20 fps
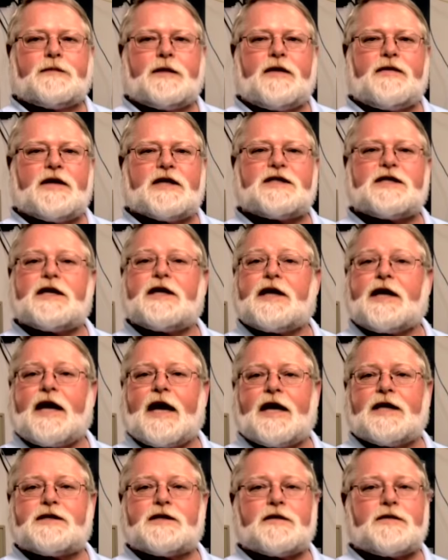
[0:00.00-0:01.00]
this
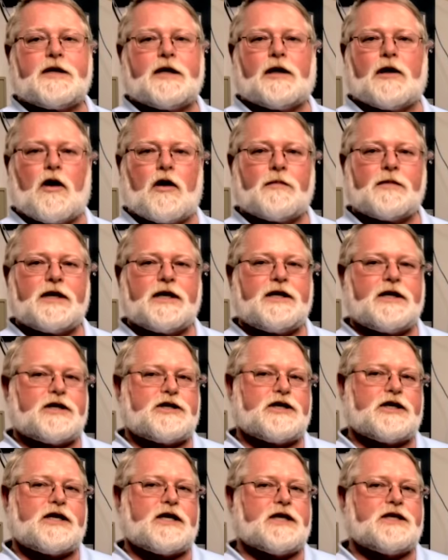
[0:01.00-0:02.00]
indicates that the alarm
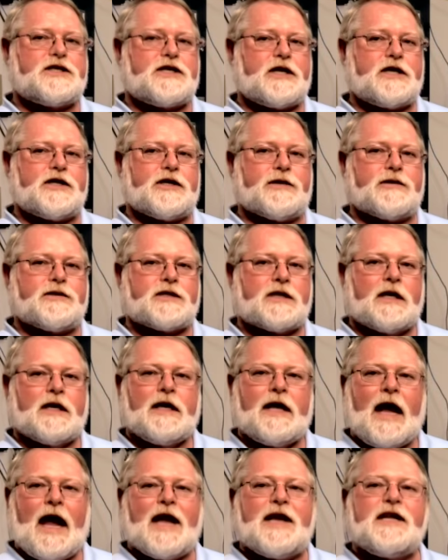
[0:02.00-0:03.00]
condition continues
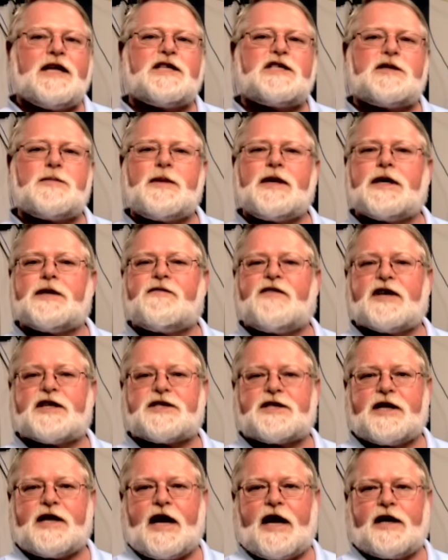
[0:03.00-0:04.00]
and needs to be
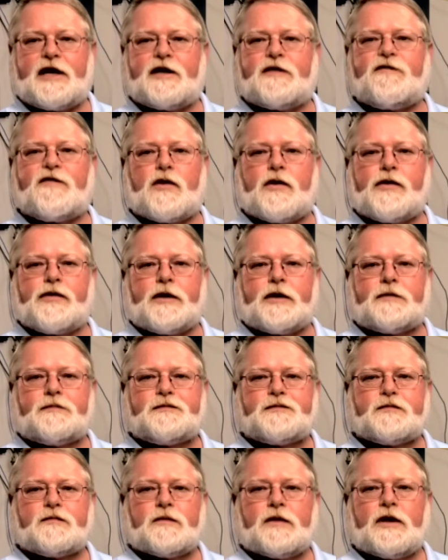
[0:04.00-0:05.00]
investigated further.
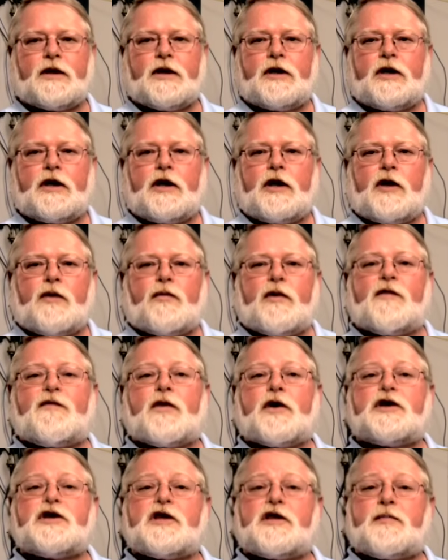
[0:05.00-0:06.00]

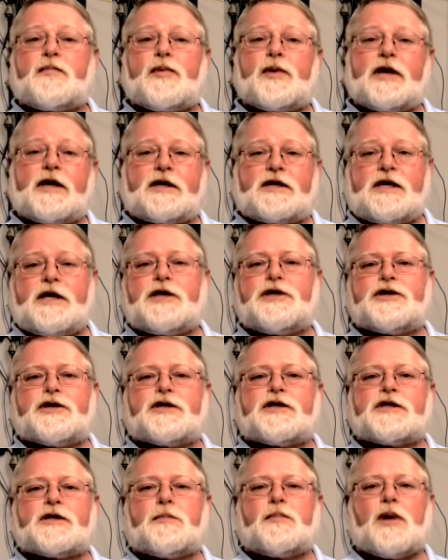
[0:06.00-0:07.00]
Refer to the procedures
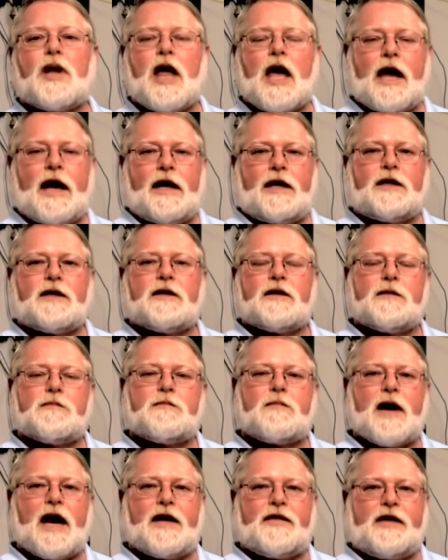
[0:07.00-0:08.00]
supplied
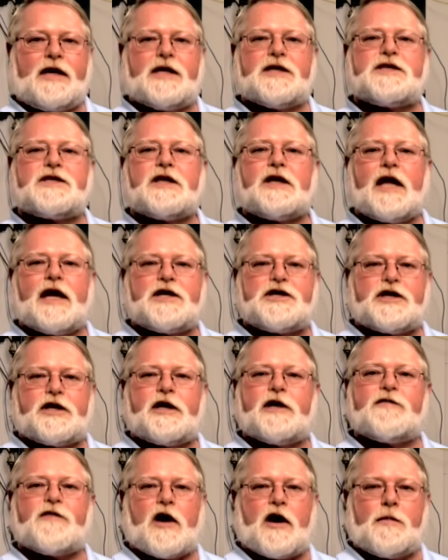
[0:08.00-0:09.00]
by the Installation
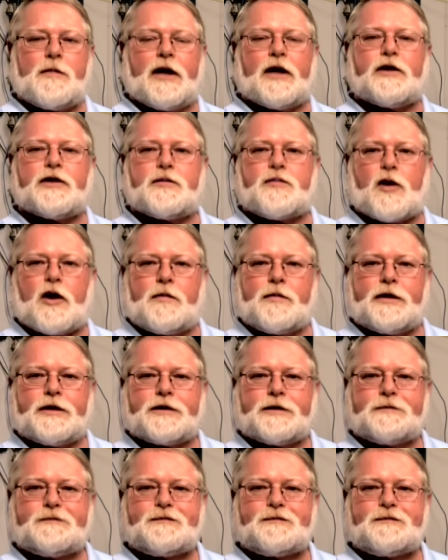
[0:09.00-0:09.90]
Environmental Department.